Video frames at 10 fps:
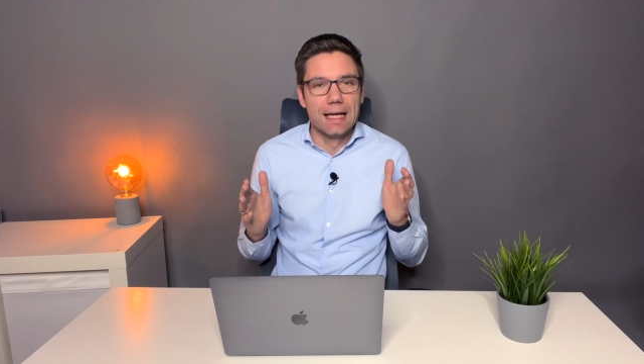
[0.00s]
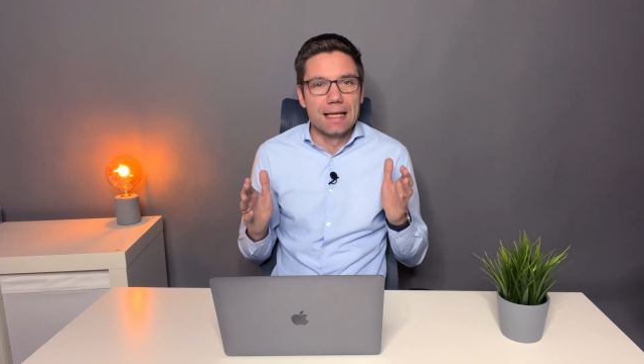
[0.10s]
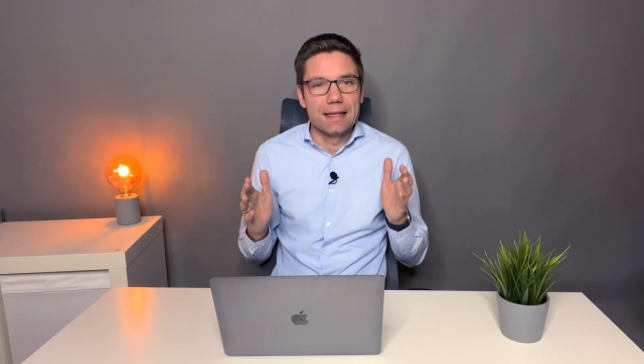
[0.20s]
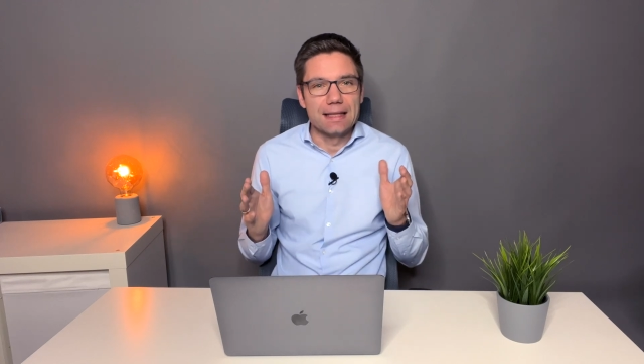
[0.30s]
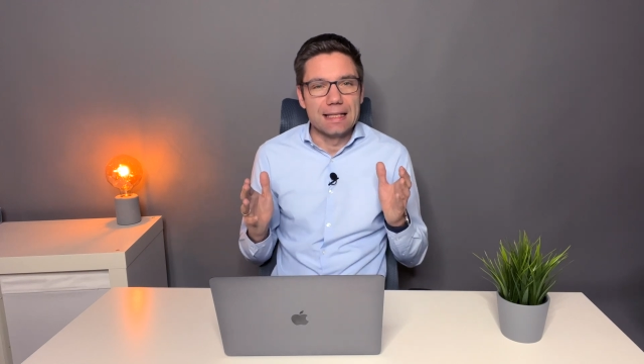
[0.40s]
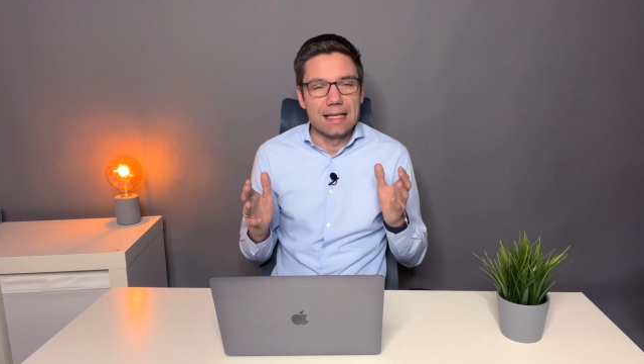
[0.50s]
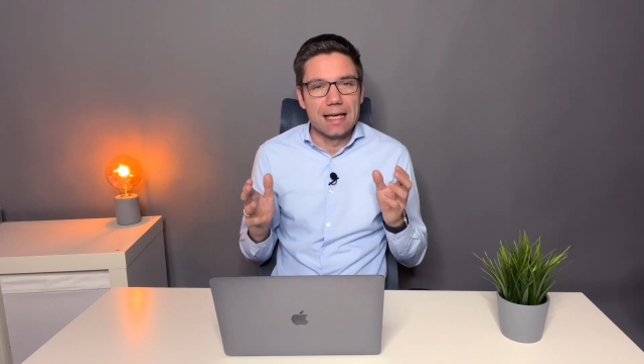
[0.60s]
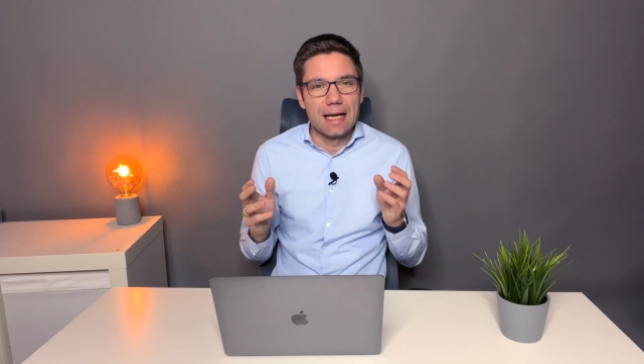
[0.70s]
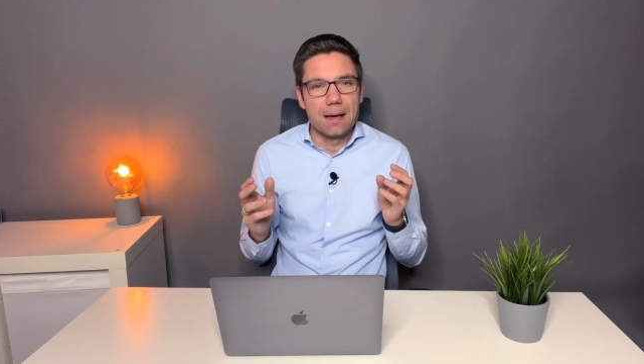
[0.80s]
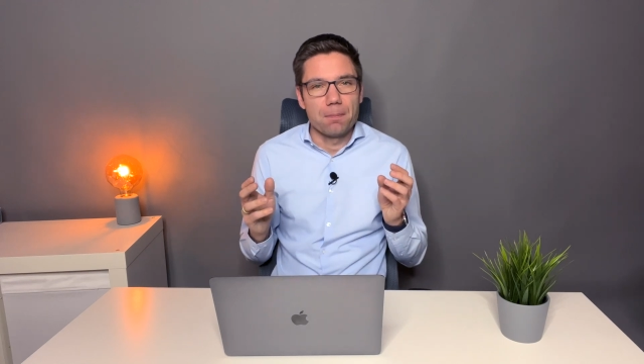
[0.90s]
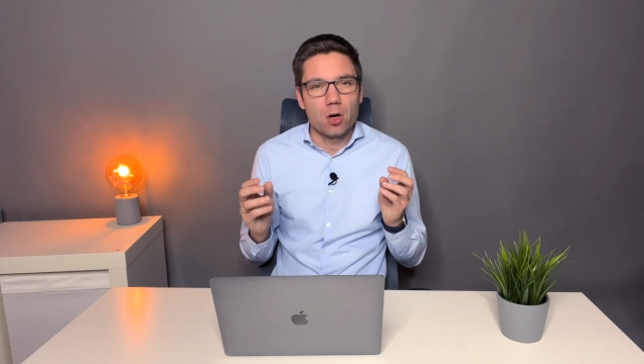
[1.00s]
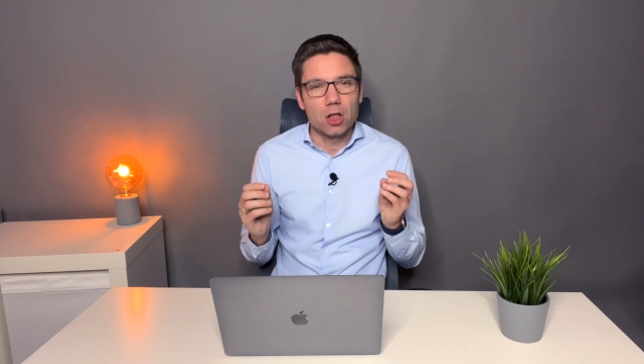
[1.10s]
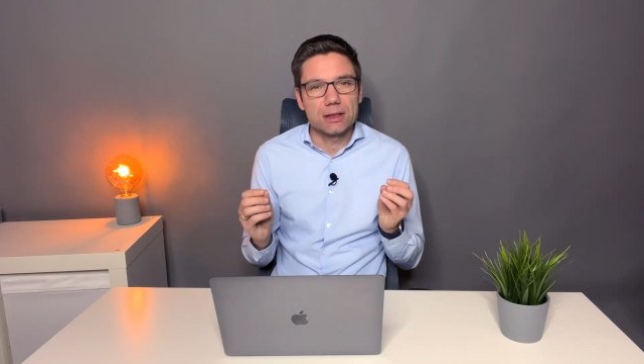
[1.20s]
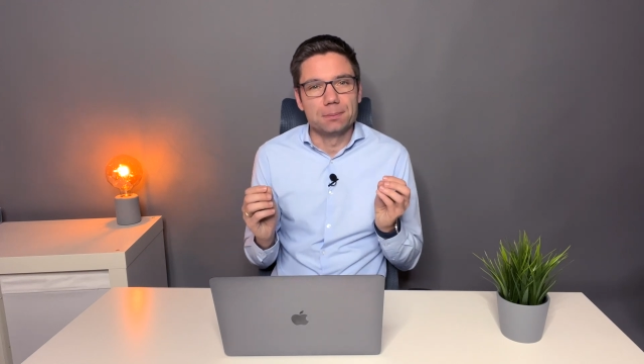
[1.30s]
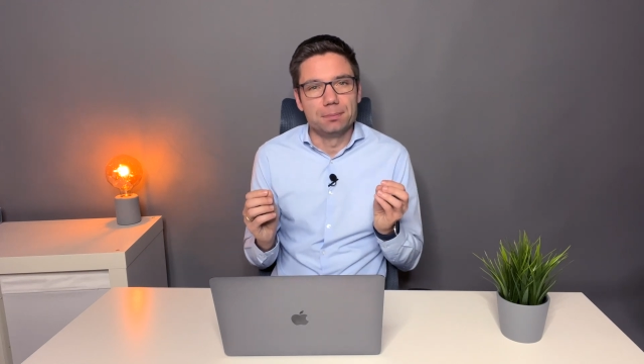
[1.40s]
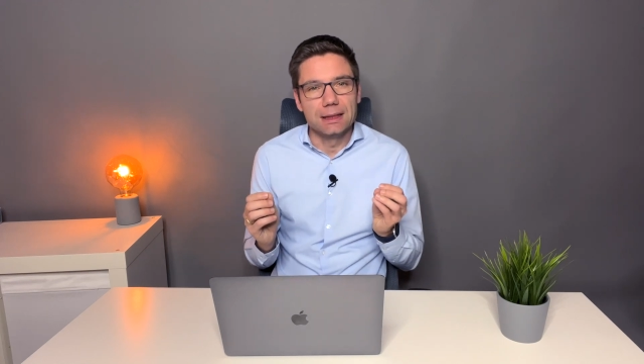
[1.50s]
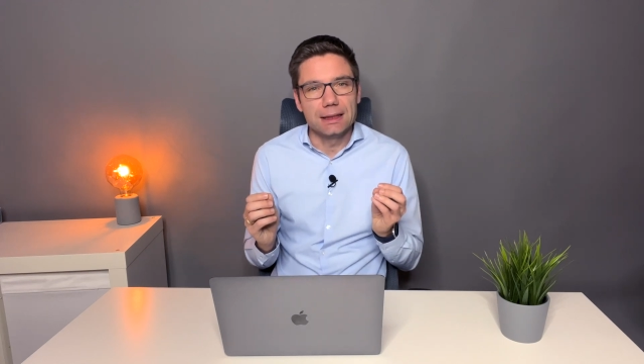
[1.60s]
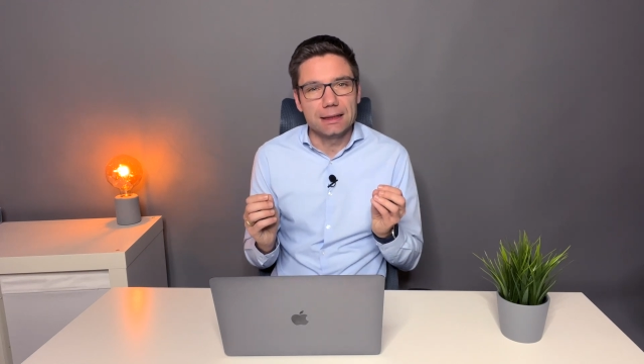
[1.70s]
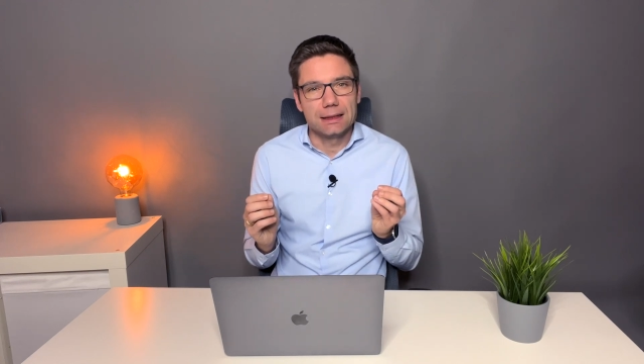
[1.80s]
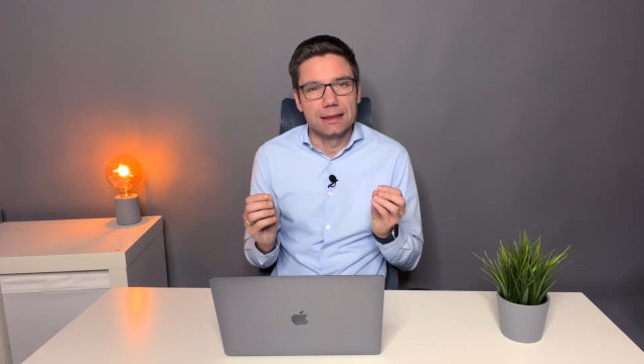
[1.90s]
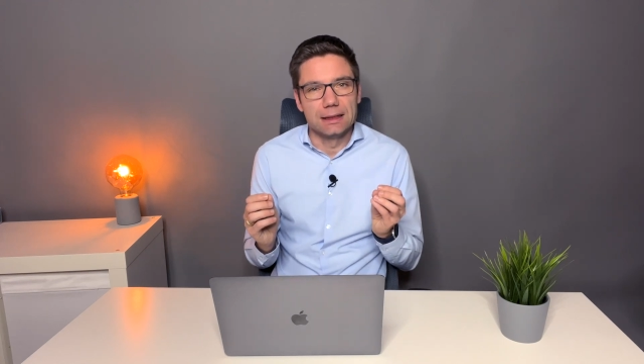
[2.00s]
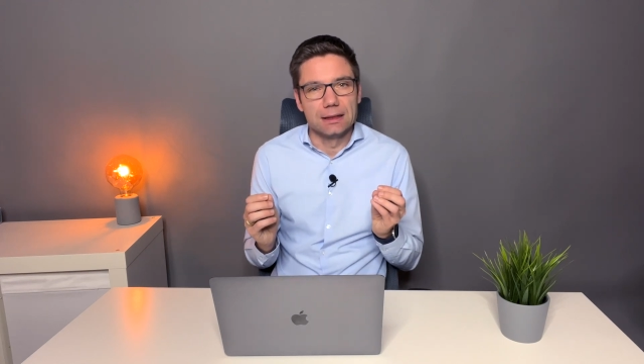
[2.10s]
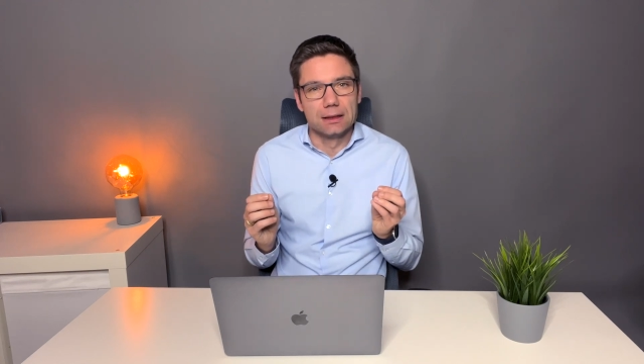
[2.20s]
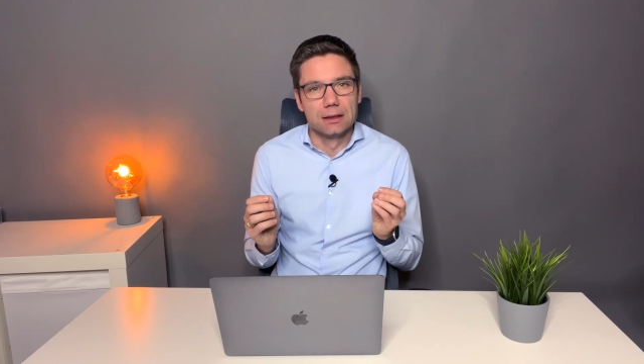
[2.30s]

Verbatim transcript: the possibility